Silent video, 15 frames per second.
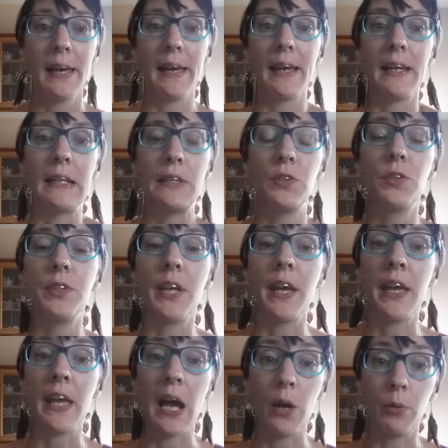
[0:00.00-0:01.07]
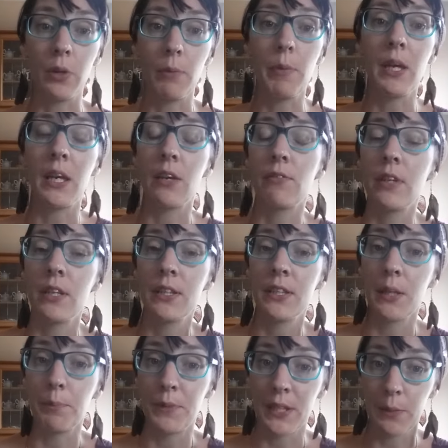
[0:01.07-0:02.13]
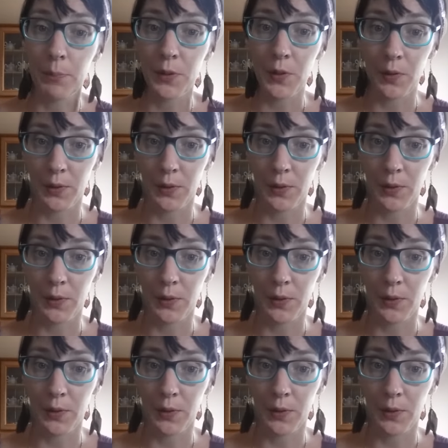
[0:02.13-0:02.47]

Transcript: and today I will be giving some tips